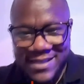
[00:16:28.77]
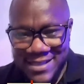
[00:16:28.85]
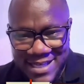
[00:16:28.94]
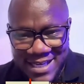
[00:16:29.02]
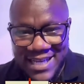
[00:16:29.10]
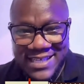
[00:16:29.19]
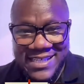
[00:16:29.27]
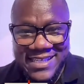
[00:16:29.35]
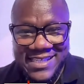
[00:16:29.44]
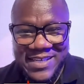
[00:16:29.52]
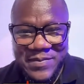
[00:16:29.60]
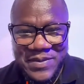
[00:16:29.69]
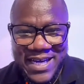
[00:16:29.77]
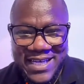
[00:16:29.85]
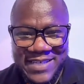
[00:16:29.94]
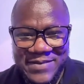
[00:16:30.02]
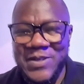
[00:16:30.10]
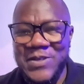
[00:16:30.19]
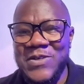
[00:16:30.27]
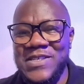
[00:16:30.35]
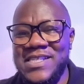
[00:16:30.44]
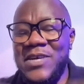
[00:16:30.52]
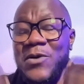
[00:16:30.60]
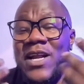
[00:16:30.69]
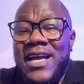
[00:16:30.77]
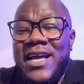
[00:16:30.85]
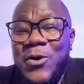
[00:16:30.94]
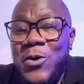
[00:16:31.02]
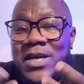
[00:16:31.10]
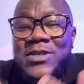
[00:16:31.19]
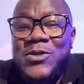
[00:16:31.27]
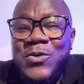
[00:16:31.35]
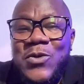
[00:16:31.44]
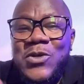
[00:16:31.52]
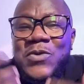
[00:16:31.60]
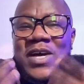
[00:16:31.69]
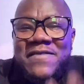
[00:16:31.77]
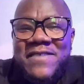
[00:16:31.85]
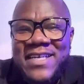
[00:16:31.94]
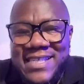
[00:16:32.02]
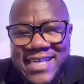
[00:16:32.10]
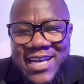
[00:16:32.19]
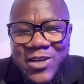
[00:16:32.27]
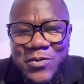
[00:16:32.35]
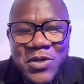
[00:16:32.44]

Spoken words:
The lady disappeared, because they were like, okay, so what do I even tell you?